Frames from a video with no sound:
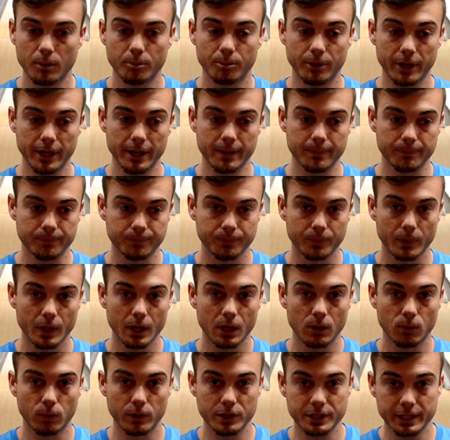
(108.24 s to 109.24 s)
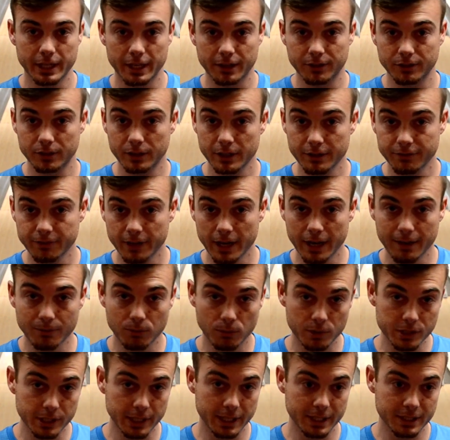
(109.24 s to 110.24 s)
but one's at a 35,
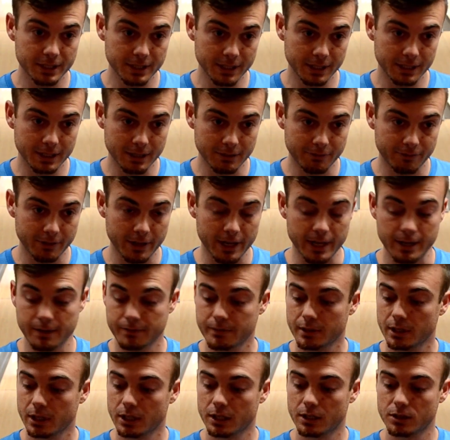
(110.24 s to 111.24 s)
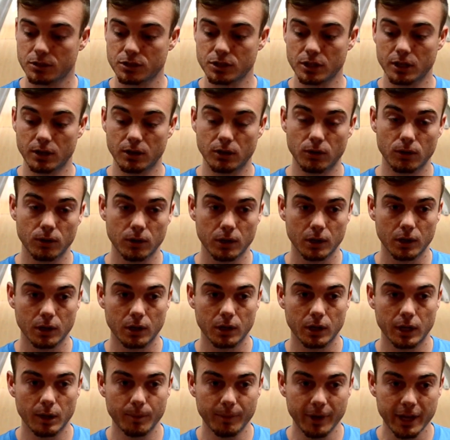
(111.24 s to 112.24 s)
one's at a 65. So
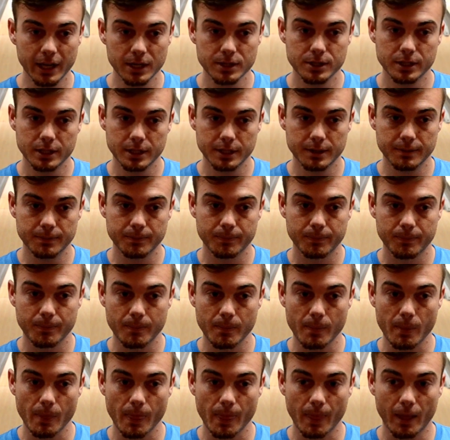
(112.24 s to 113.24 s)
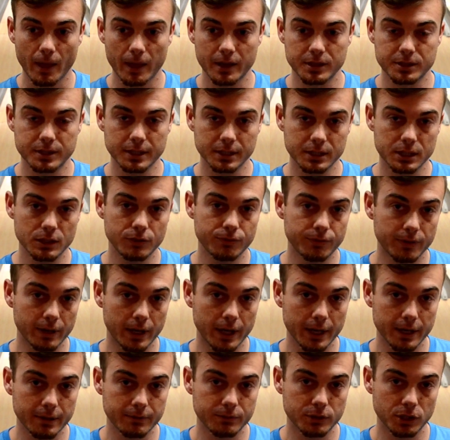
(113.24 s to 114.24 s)
imagine a
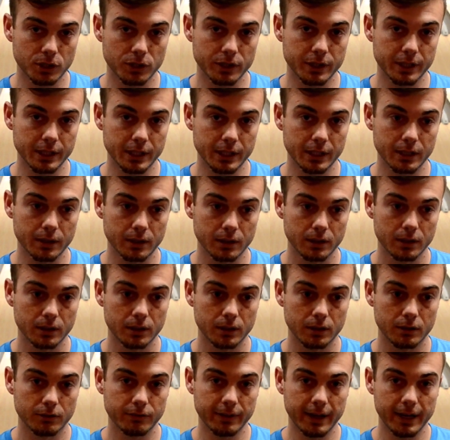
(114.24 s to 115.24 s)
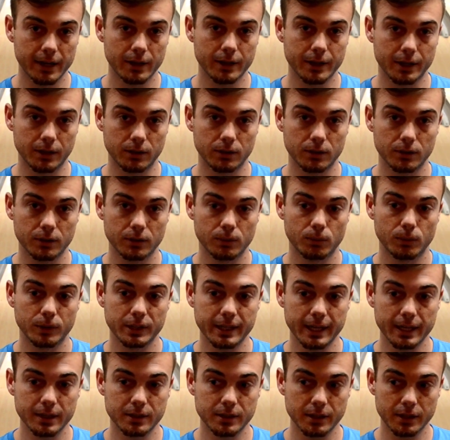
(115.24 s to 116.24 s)
65-degree valve angle.
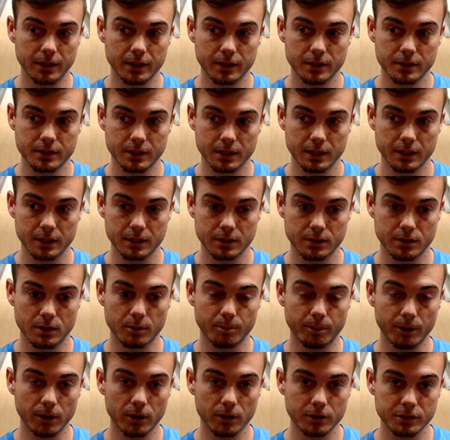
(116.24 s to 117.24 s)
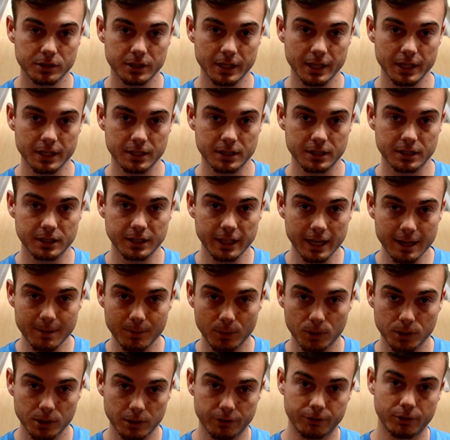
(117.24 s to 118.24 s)
What that does is the ball stays
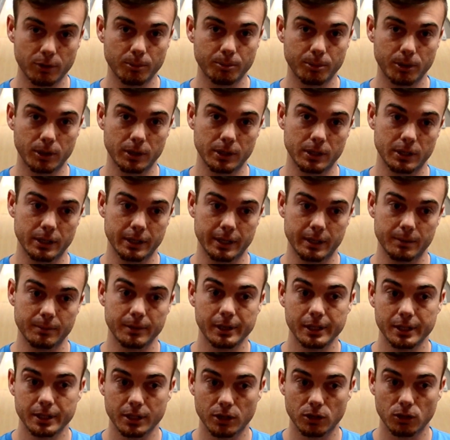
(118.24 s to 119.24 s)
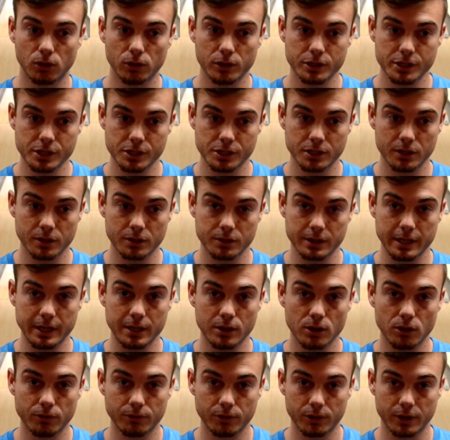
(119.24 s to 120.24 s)
stable in the front part of the lane, meaning the core just goes
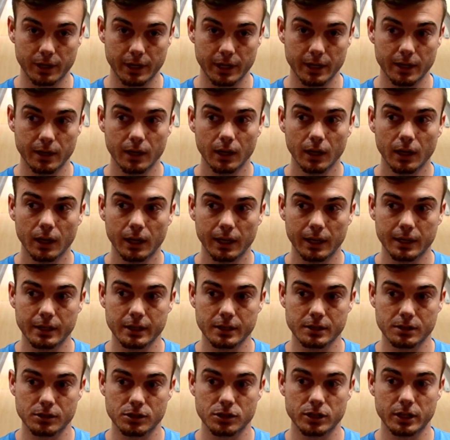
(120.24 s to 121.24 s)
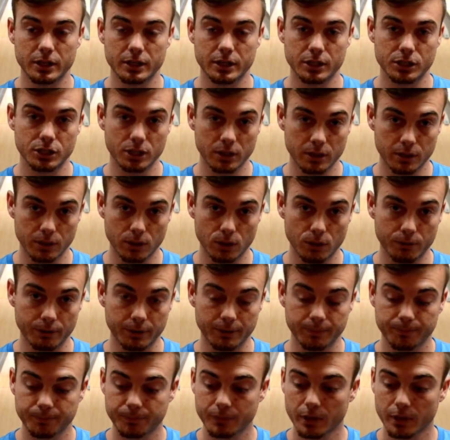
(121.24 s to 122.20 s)
end over end and doesn't start to turn over.